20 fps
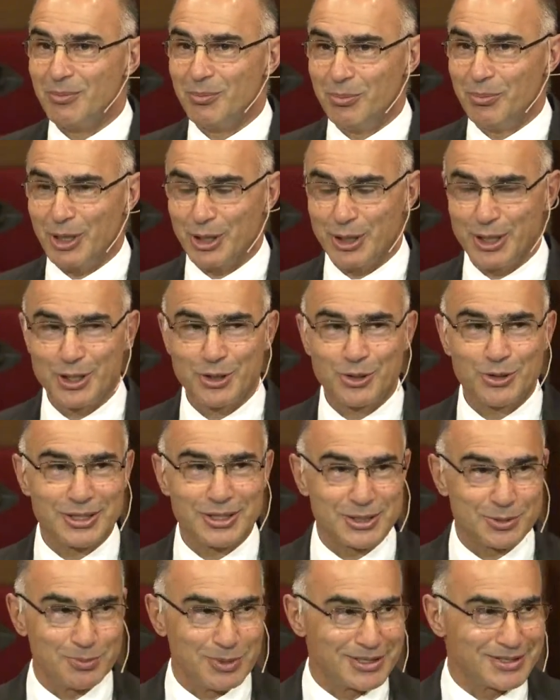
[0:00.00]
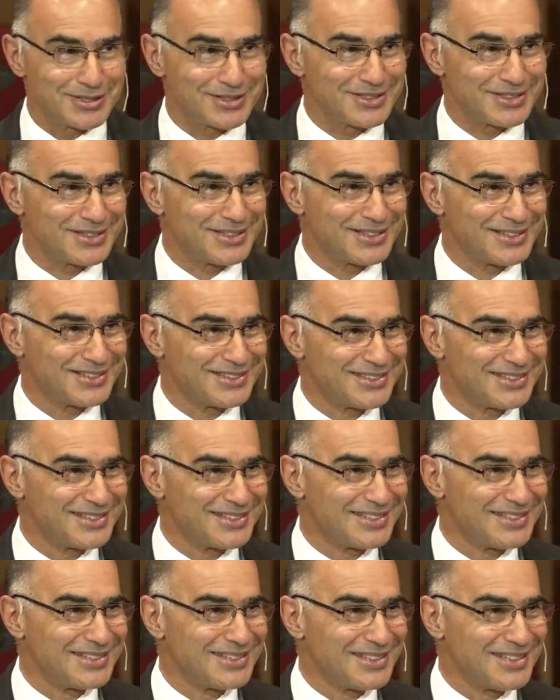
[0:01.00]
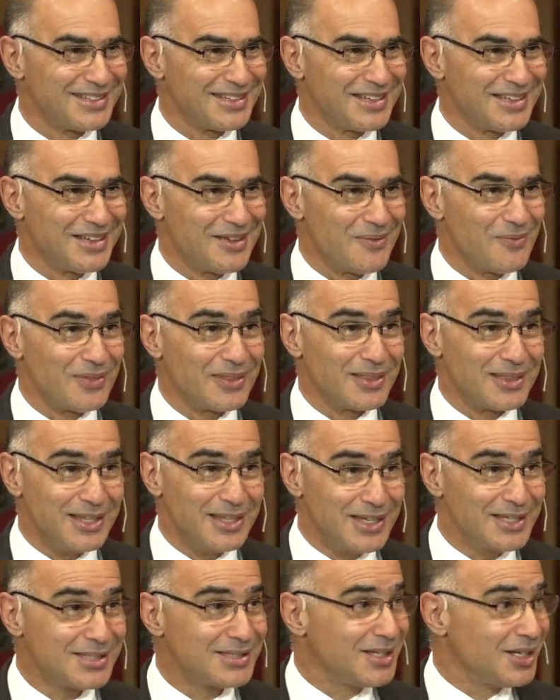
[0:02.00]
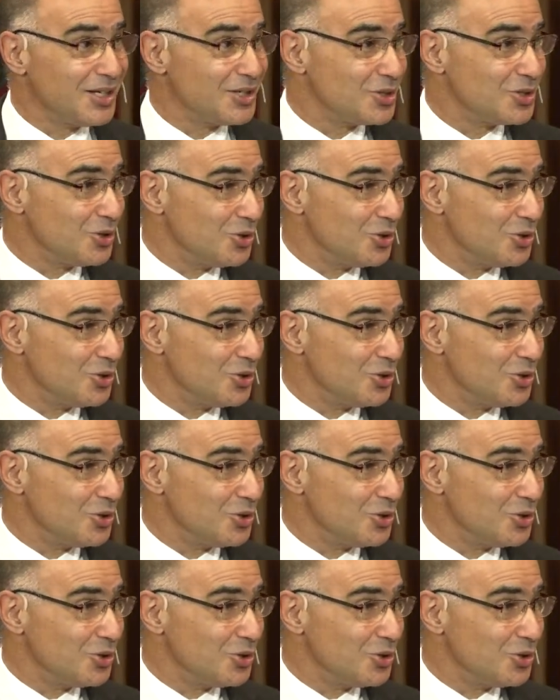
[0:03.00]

Merry Christmas. This is